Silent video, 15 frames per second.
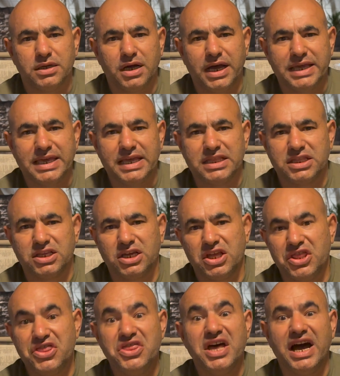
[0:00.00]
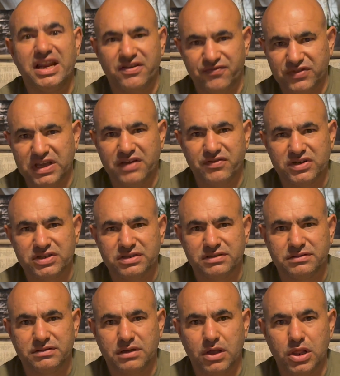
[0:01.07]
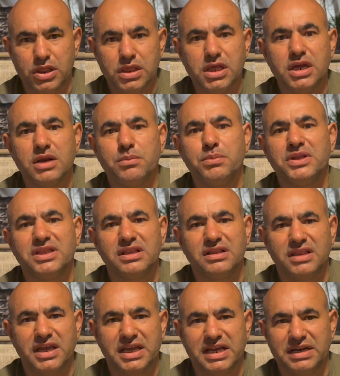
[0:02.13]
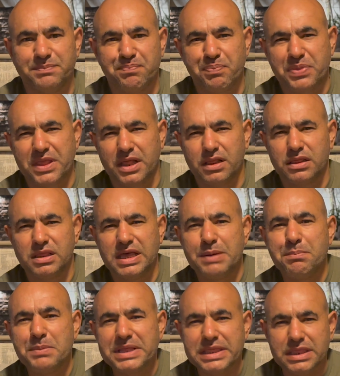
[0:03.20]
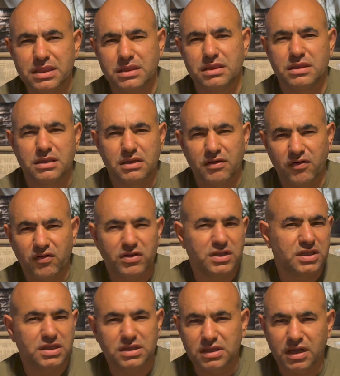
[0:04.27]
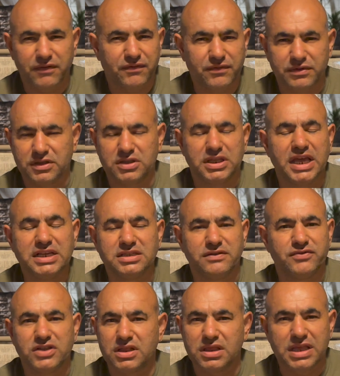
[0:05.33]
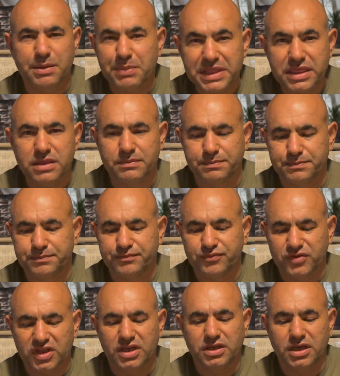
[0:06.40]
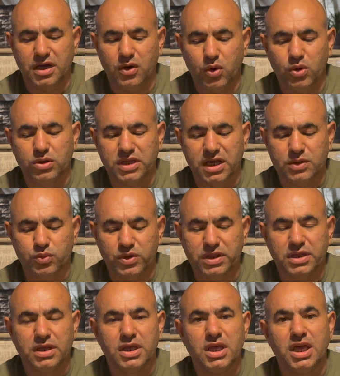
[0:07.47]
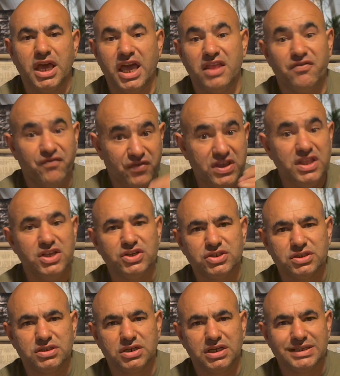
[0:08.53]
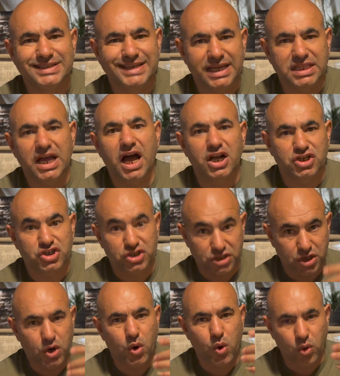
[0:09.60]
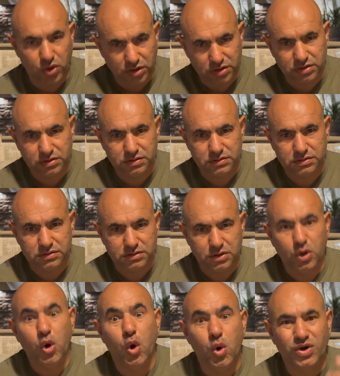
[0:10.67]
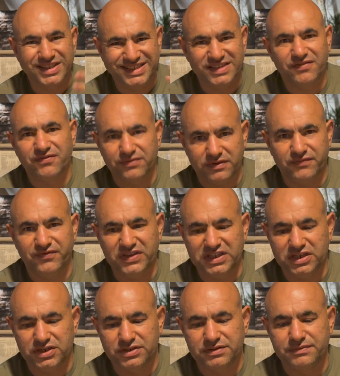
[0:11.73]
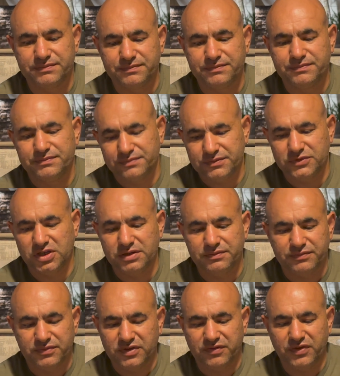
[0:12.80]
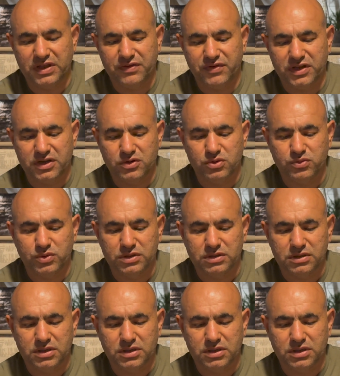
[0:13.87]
I get the nutty flavors, a little bit like a lemon, of taste of the lemon. Yeah, all that one. And finish, it's get actually orty finish. Yeah, very, very good one.